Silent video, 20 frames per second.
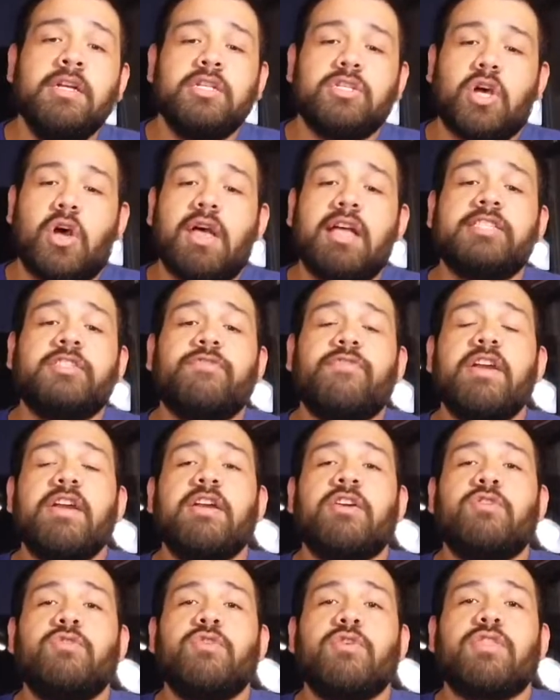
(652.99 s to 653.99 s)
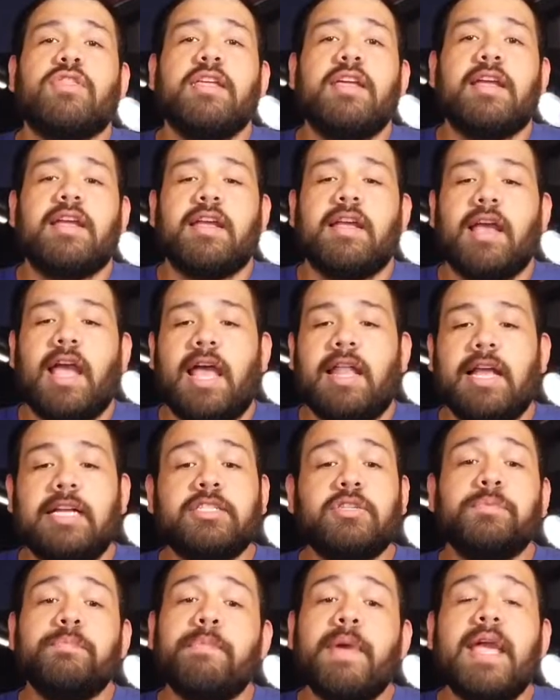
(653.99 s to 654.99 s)
So that's a very cool thing, and that's
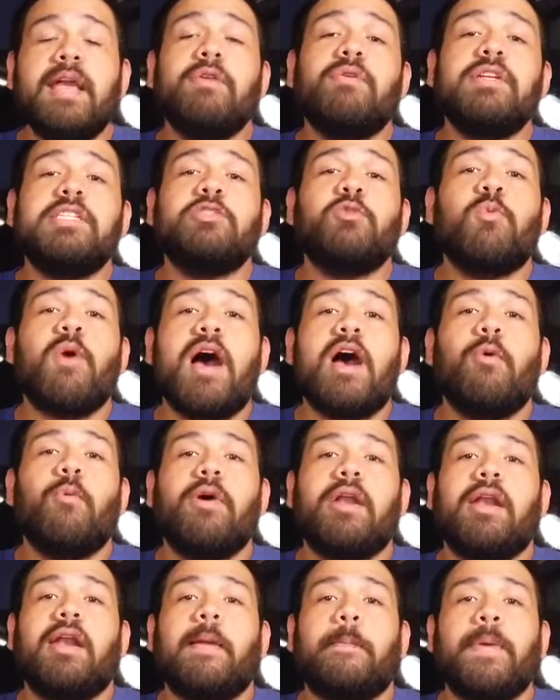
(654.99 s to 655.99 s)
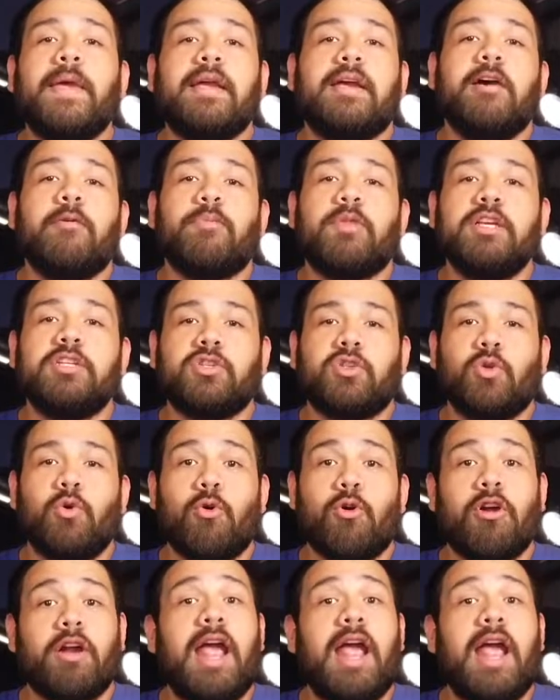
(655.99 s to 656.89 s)
the main reason why I wanted to pick up this Thor.